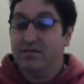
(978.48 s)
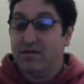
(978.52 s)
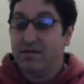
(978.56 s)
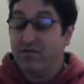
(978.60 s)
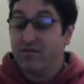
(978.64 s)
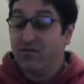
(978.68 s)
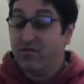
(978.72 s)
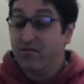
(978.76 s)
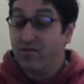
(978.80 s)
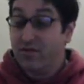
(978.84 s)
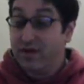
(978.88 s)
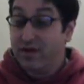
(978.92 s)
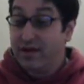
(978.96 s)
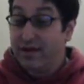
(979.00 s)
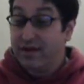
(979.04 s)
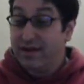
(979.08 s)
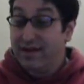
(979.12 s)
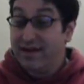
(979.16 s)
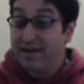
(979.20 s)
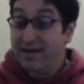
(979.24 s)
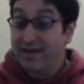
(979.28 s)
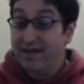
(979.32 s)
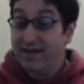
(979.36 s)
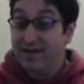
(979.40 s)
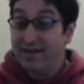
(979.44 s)
Do I
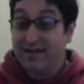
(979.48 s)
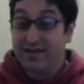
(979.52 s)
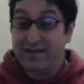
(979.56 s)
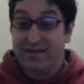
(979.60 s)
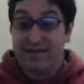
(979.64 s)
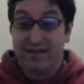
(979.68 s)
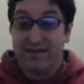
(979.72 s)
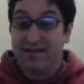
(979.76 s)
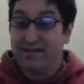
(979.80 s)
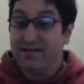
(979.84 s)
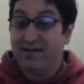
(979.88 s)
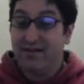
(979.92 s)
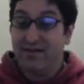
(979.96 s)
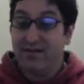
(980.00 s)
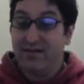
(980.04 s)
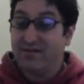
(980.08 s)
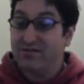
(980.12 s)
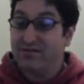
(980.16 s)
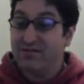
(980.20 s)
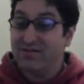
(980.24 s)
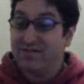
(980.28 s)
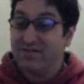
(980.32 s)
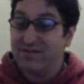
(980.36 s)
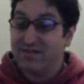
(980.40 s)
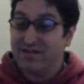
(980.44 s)
really?
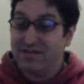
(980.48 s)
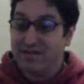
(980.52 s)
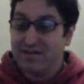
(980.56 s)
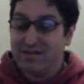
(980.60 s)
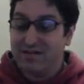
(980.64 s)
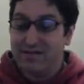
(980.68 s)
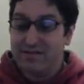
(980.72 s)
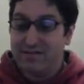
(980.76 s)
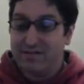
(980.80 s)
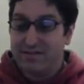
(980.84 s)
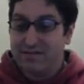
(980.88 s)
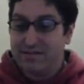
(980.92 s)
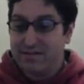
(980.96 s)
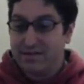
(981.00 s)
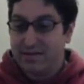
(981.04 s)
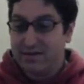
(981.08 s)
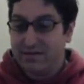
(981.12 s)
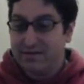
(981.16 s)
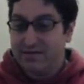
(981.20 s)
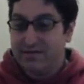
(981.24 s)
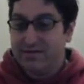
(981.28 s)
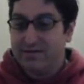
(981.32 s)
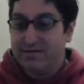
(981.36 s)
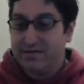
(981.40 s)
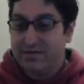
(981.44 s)
No.
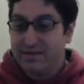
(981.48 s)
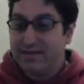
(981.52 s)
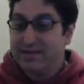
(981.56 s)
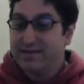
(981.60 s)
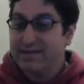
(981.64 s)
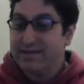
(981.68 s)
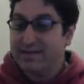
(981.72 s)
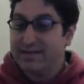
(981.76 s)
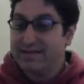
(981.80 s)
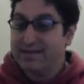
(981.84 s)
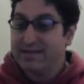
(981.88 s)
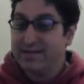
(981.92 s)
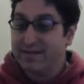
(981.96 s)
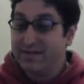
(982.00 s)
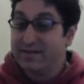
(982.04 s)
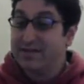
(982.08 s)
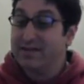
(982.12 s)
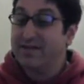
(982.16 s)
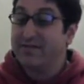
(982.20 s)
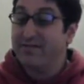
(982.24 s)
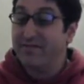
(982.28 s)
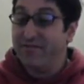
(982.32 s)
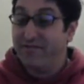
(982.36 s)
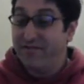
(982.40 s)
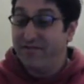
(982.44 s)
So this is
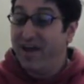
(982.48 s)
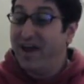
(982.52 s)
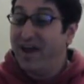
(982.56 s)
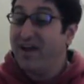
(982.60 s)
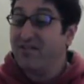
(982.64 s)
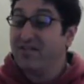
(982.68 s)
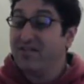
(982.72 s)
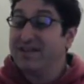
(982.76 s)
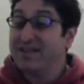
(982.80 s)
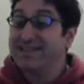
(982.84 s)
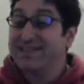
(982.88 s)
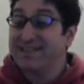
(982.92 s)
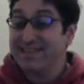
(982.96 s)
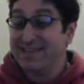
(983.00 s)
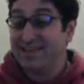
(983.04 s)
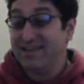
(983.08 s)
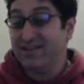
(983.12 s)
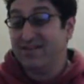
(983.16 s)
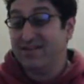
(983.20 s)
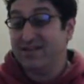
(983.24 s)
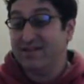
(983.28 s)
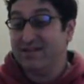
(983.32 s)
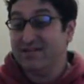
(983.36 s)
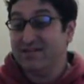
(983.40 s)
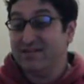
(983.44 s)
very
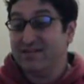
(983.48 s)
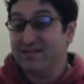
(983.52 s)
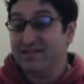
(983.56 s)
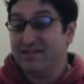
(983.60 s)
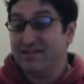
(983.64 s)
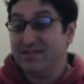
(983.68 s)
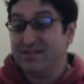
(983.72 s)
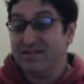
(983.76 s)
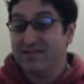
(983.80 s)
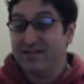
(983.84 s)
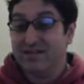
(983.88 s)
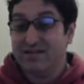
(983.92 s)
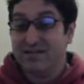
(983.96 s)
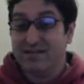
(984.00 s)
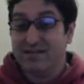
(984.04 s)
serious.